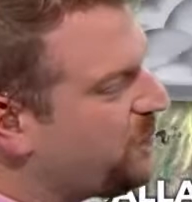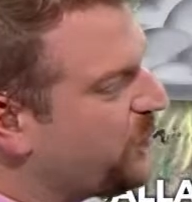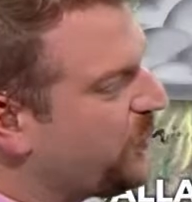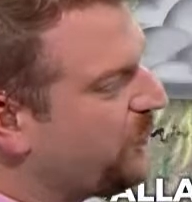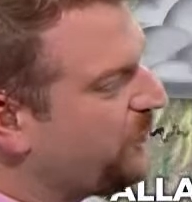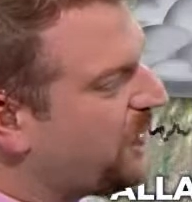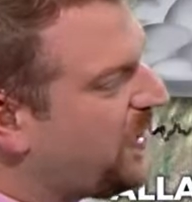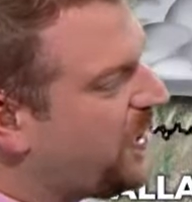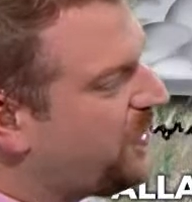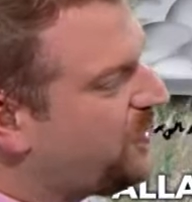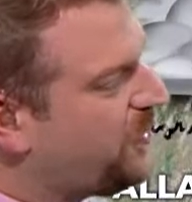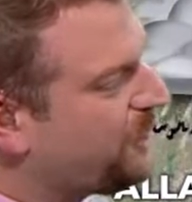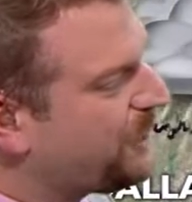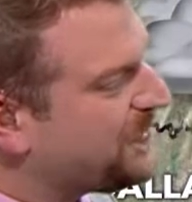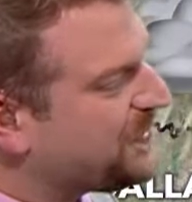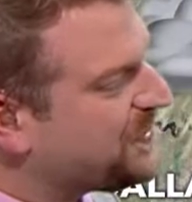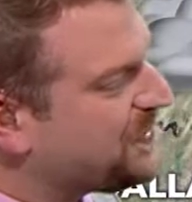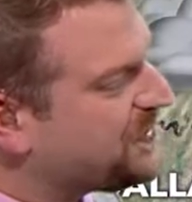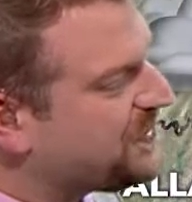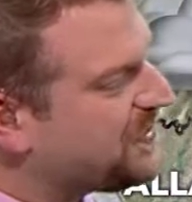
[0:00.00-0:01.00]
move on over
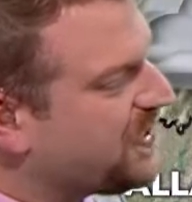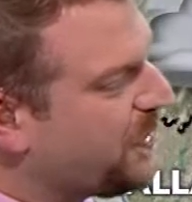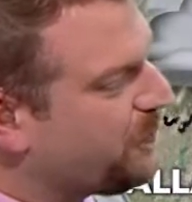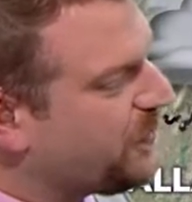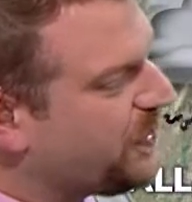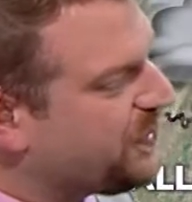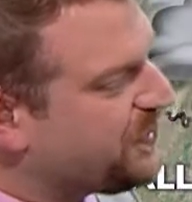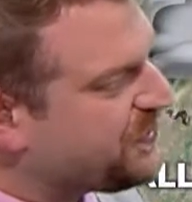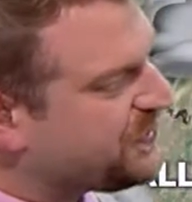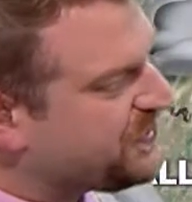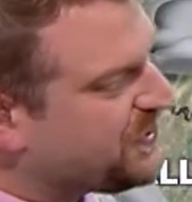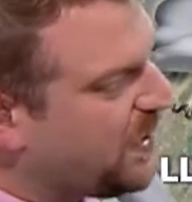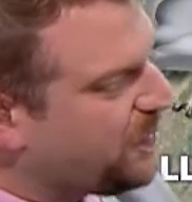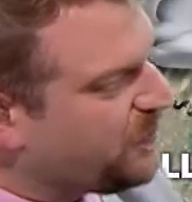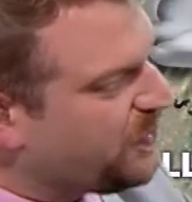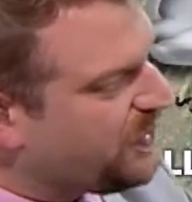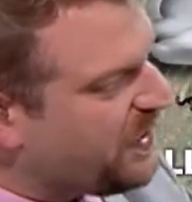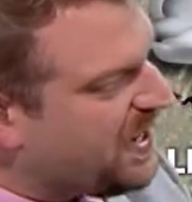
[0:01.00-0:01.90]
to summer. Summer,